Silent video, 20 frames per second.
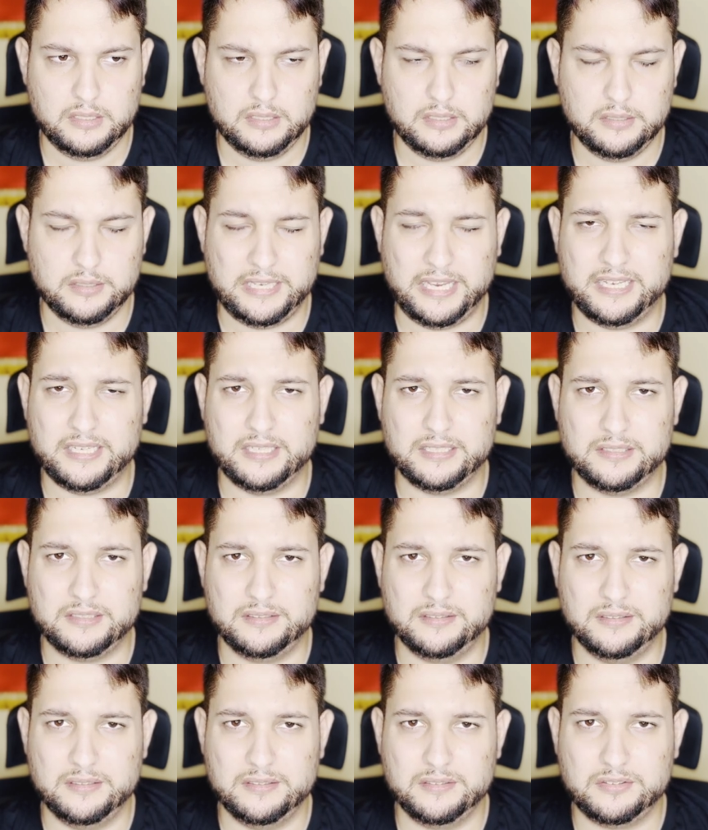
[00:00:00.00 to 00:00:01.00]
yeah,
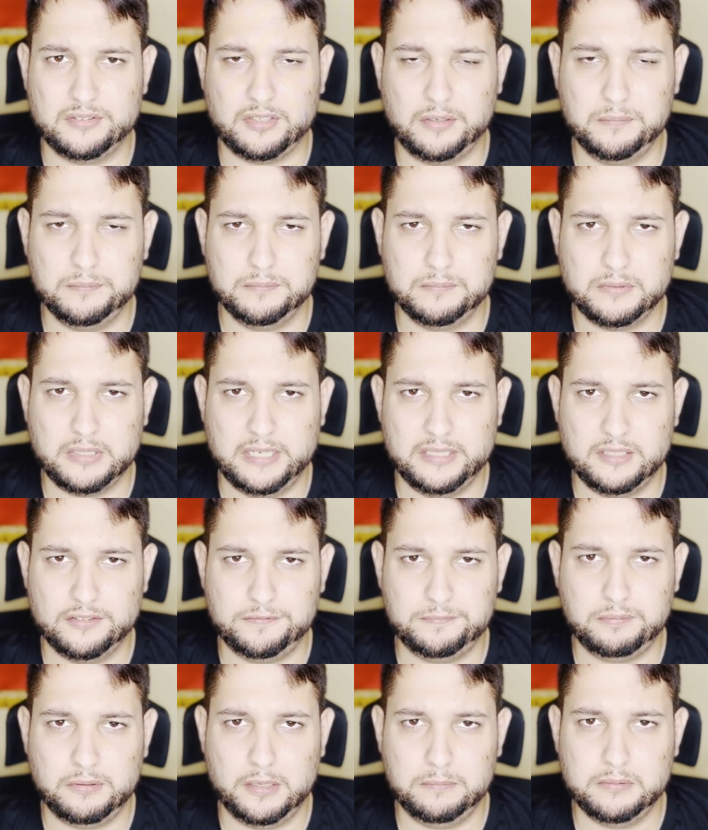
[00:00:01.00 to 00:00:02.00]
some kind
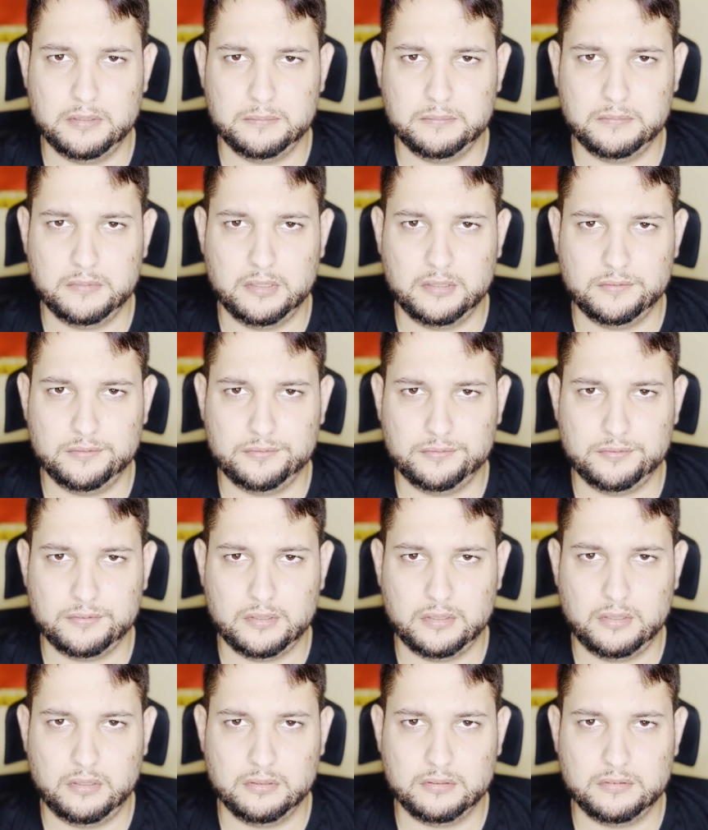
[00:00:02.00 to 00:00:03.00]
of problem of
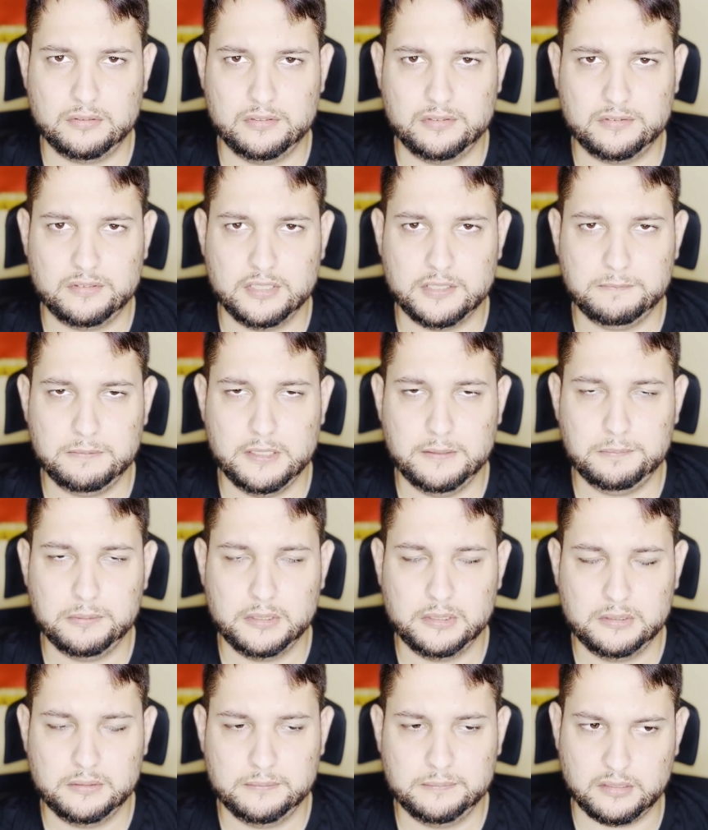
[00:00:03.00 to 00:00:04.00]
autistic
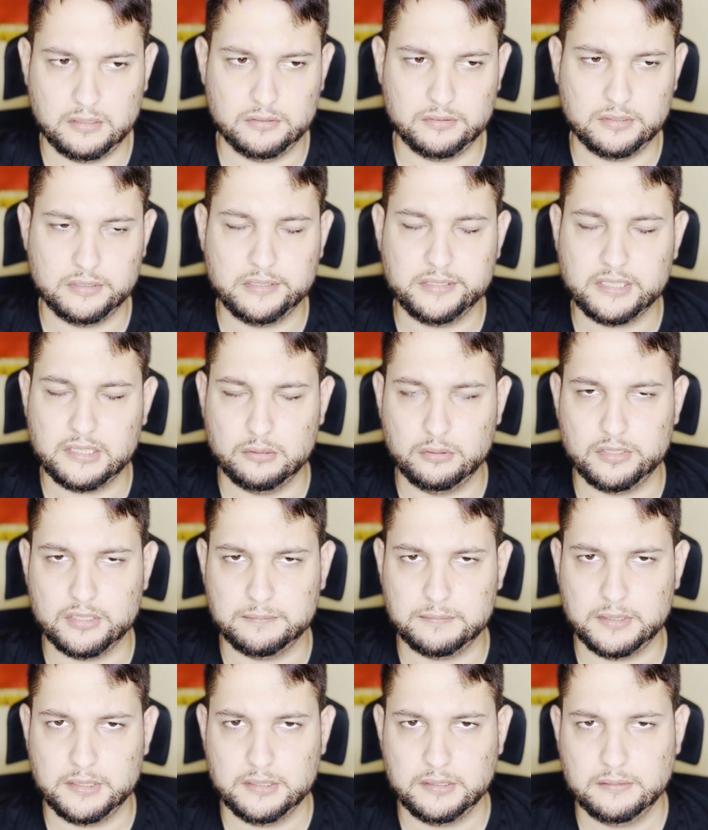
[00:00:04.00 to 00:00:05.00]
people, including
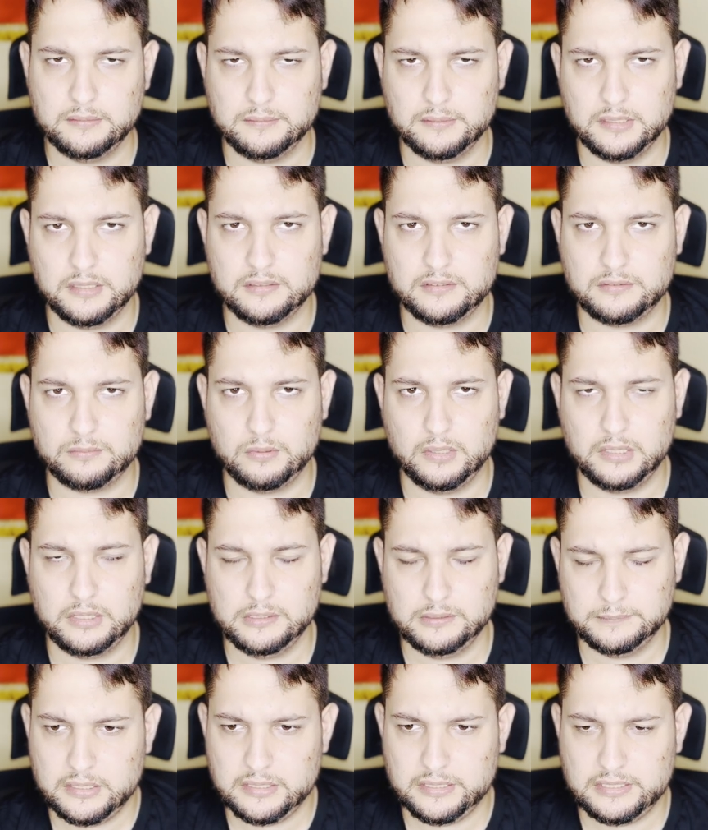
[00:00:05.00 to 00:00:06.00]
me as
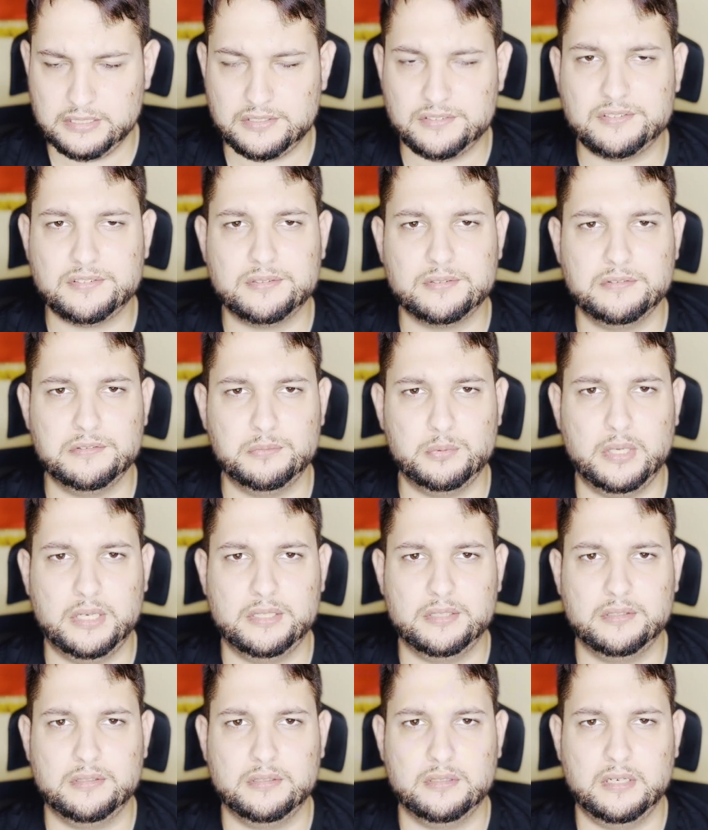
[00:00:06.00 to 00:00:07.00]
well. It's
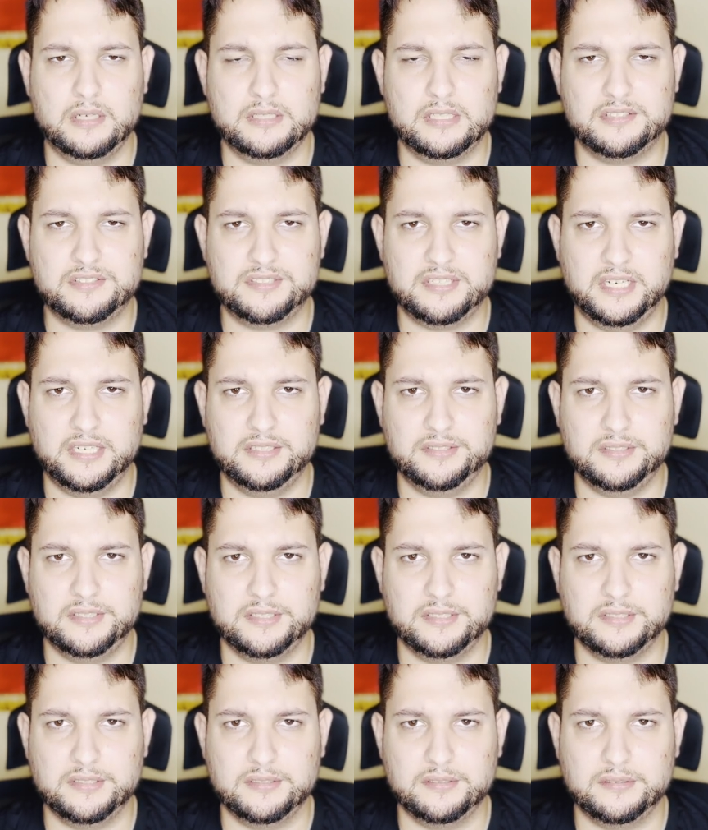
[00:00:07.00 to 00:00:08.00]
when
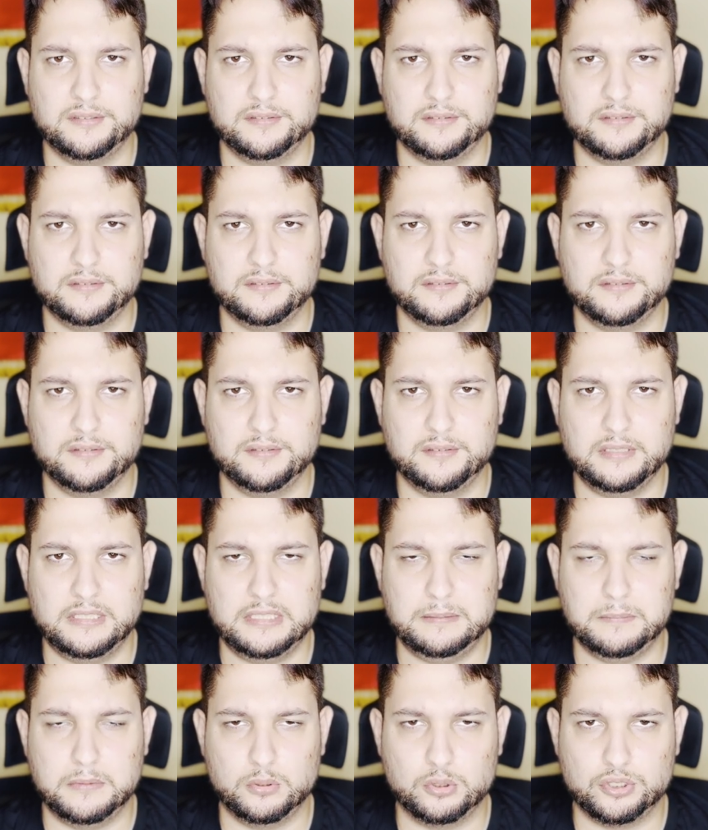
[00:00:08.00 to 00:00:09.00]
understanding
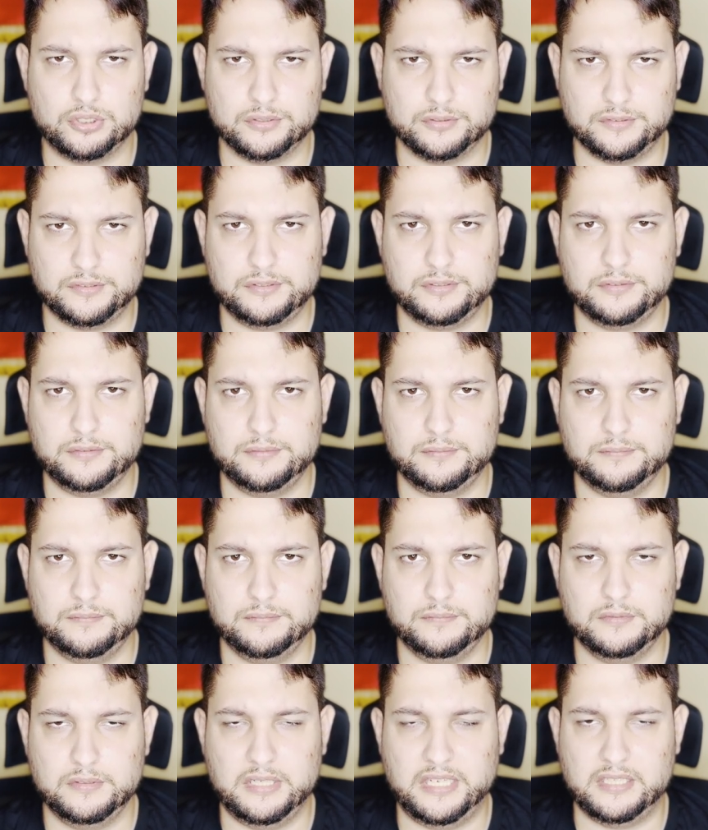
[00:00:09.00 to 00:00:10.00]
emotions
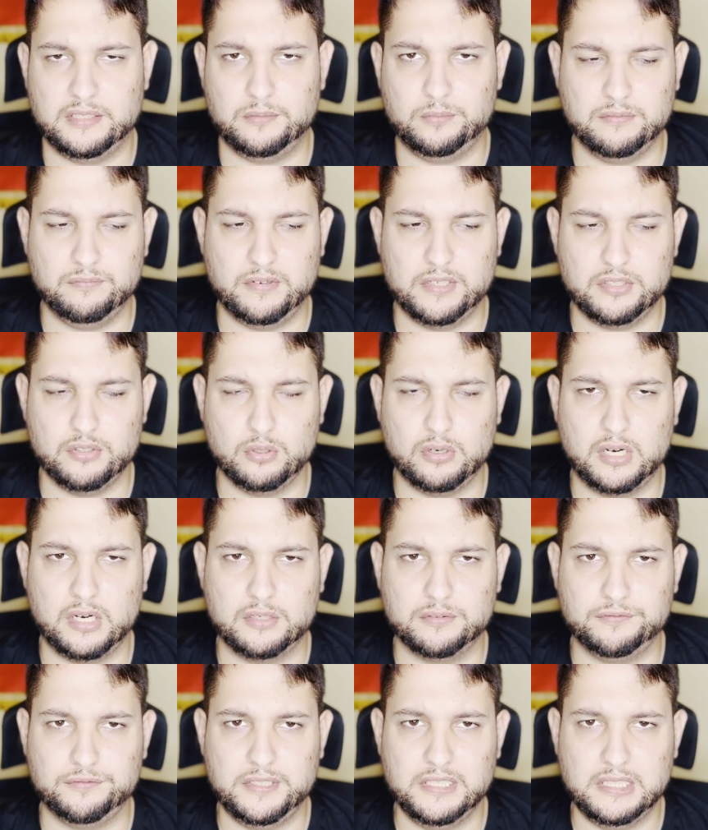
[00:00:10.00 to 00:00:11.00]
and when you
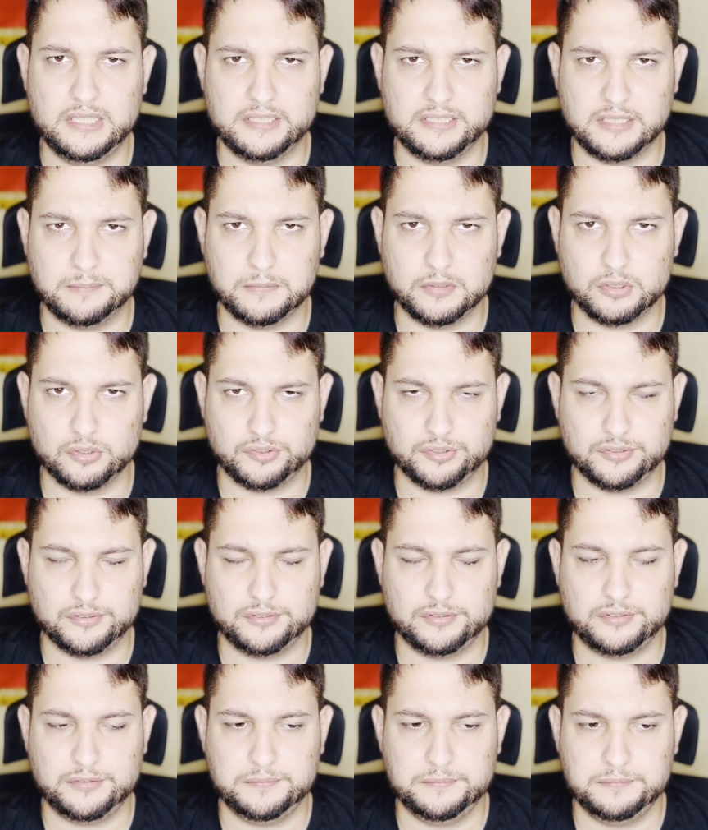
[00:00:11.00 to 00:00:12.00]
are feeling
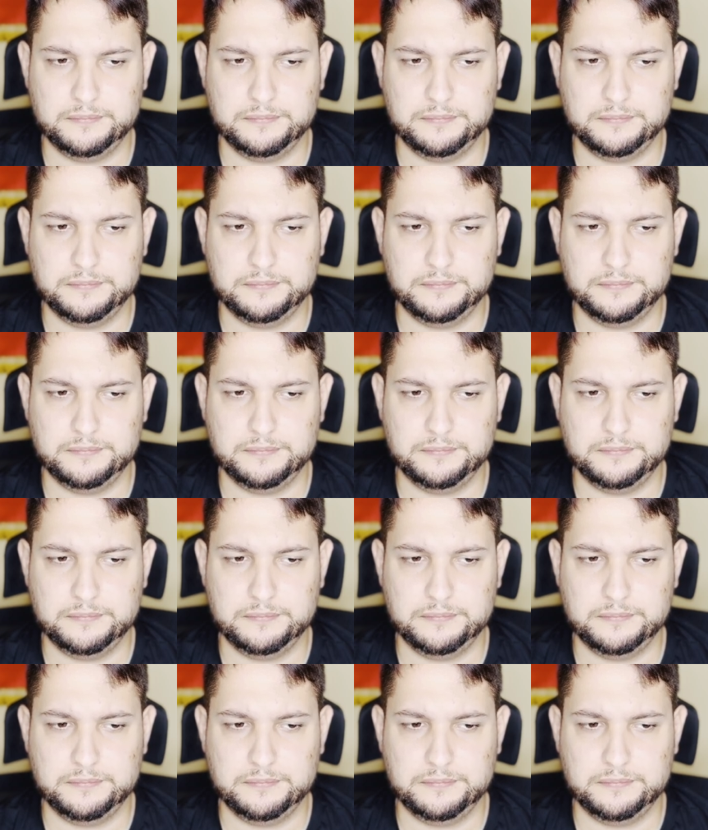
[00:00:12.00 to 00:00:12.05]
emotions.